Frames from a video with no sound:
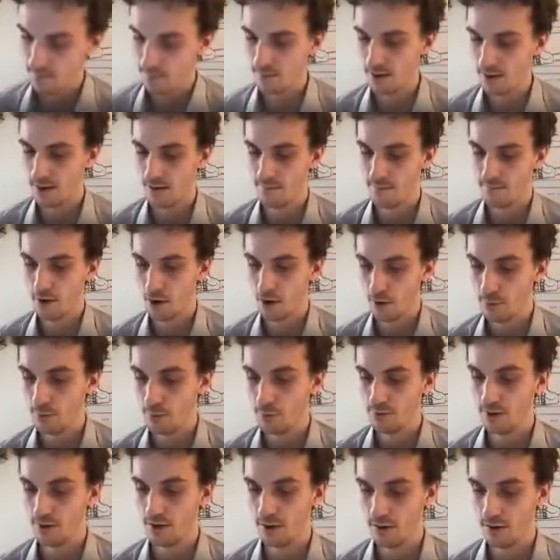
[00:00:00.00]
my
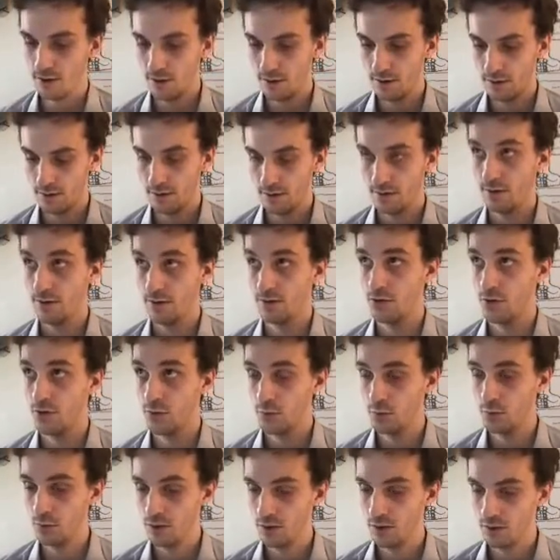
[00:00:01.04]
variables are
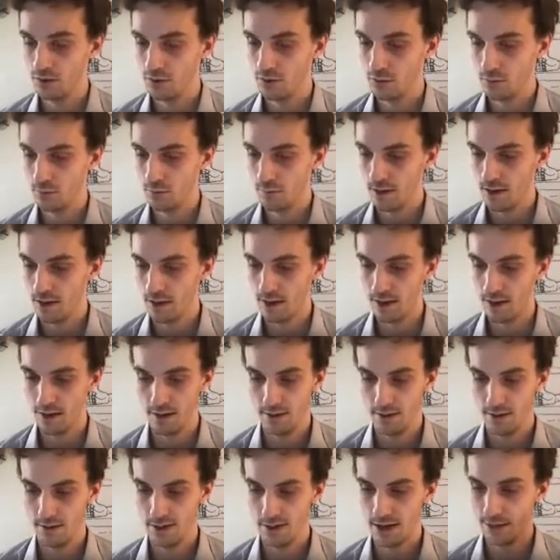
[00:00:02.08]
dual to my
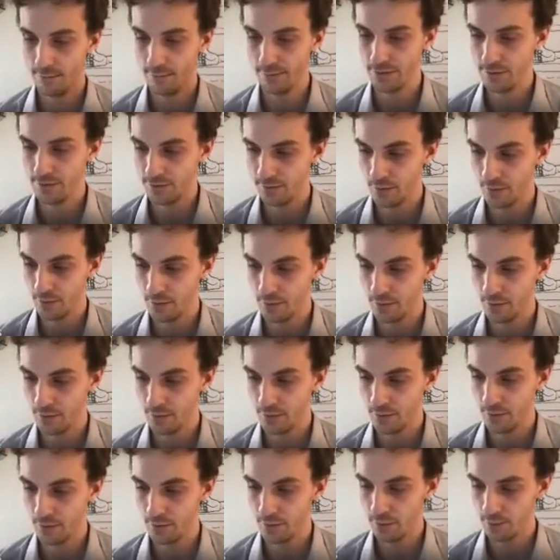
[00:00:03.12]
elements of
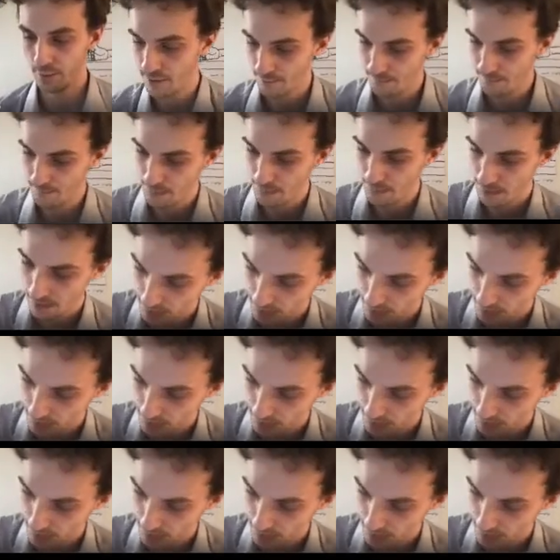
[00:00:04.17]
homotopy algebra.